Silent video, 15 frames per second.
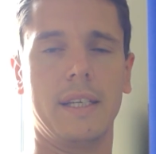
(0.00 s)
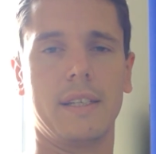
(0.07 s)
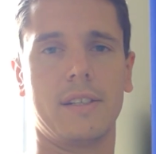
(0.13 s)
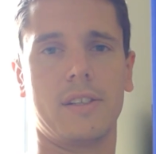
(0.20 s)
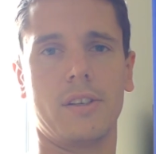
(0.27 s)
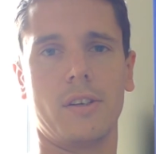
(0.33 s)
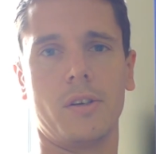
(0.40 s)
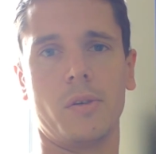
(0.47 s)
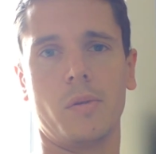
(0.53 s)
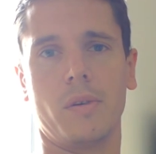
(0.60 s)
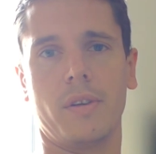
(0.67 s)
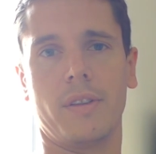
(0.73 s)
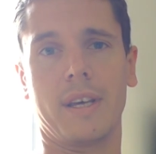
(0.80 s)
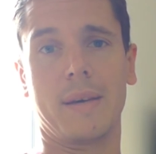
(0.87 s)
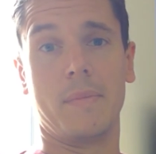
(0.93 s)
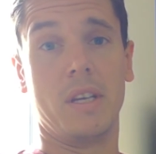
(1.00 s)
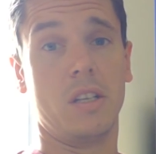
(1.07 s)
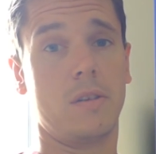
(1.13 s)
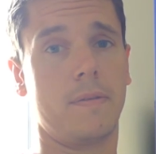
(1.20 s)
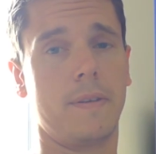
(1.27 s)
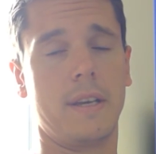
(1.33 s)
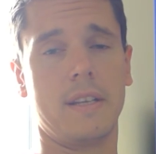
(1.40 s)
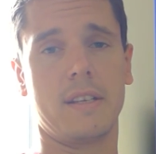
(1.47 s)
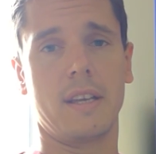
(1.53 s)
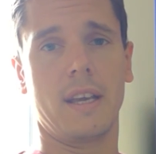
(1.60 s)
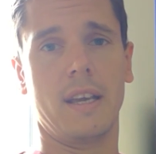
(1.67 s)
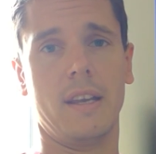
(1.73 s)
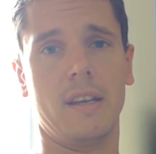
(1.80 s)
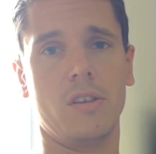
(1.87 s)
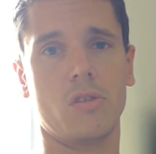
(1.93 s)
So that means phasing
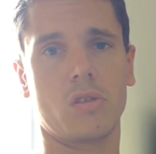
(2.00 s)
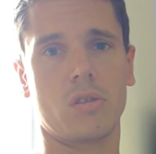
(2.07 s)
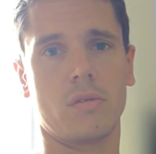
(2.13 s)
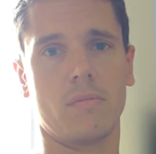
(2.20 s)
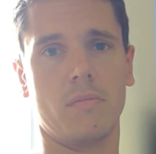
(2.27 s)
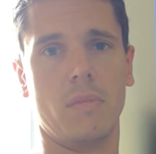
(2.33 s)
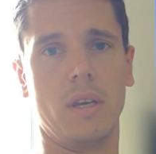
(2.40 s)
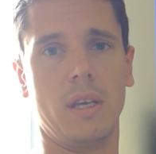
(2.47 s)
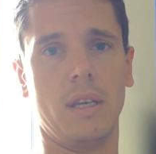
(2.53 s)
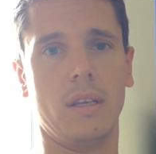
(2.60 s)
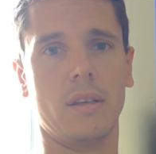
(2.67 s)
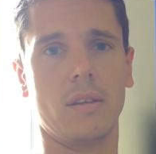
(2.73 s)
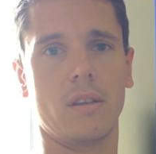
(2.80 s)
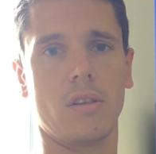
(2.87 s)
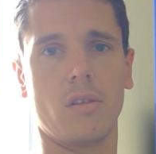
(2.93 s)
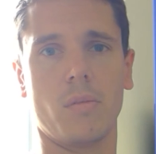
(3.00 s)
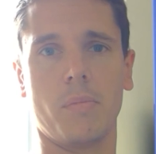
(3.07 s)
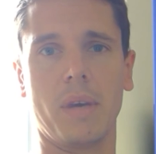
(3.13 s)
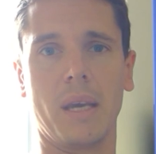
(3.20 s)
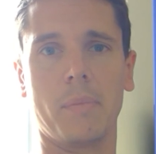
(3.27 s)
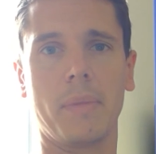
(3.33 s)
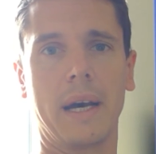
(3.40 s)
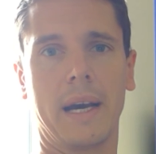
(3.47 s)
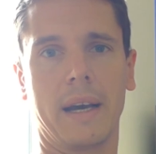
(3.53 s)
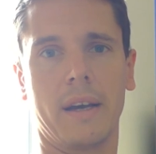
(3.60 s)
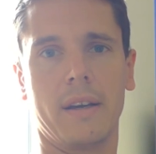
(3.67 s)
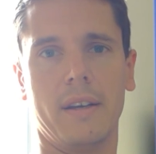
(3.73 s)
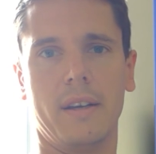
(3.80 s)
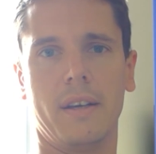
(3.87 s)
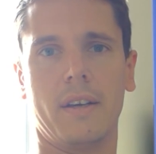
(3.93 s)
in. It doesn't mean that the big
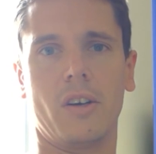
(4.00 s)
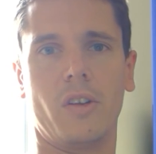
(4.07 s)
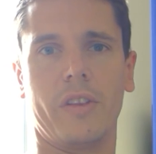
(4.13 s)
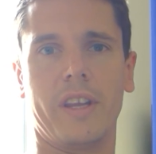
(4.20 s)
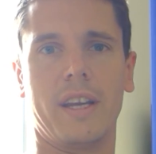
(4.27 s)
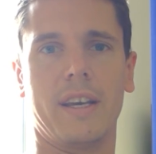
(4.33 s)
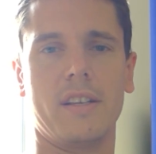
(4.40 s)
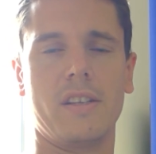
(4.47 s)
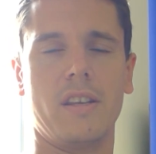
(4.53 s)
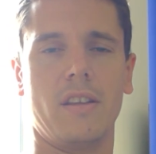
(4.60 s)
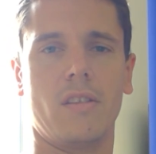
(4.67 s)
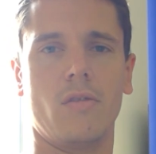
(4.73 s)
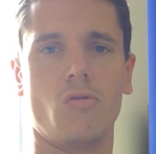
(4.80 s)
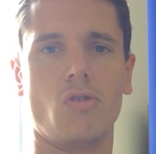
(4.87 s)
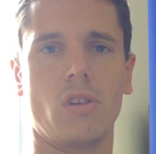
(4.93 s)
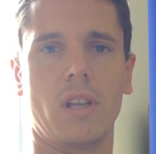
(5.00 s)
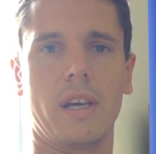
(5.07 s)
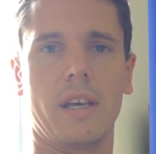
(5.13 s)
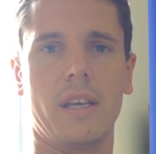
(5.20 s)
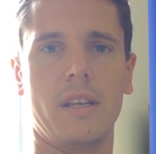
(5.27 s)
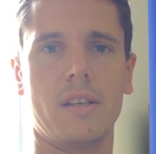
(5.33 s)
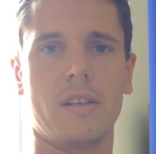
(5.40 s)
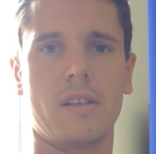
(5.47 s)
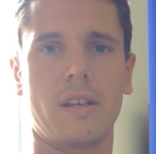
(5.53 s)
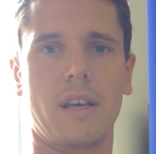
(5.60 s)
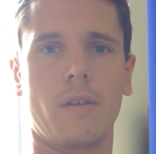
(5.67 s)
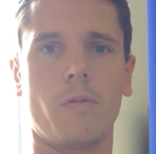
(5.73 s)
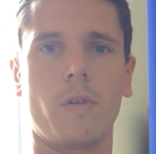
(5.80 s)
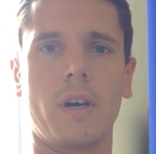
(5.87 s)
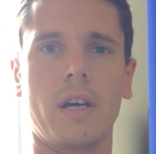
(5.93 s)
bang on the 19th of July is
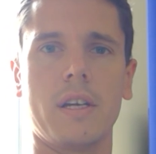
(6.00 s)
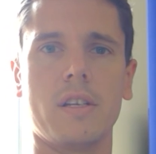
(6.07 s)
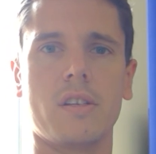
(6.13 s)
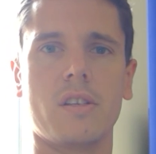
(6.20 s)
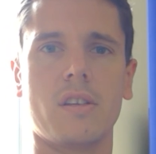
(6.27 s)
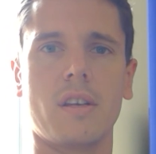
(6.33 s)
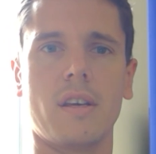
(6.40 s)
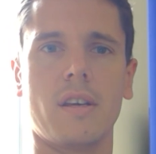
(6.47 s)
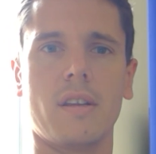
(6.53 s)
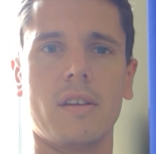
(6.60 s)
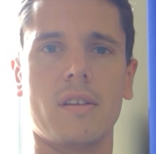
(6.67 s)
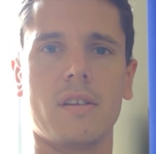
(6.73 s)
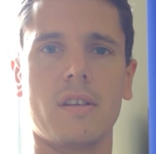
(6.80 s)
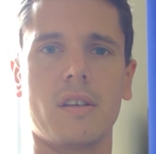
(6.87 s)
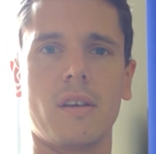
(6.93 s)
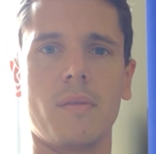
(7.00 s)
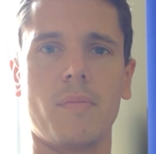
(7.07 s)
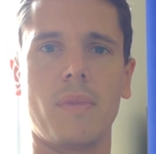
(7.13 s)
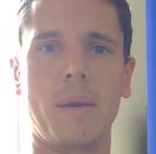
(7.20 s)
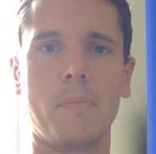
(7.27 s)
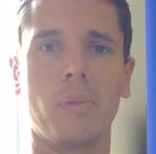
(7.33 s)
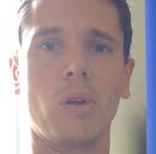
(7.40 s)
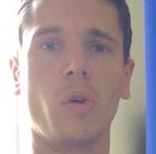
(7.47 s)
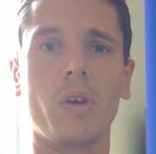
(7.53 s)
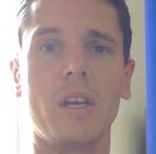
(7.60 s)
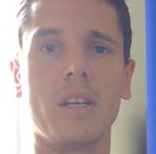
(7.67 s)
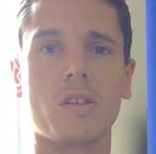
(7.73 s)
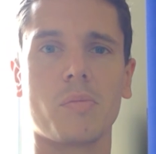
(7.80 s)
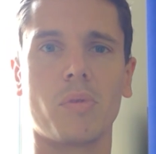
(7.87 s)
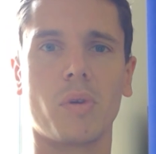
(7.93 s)
advised, and employees are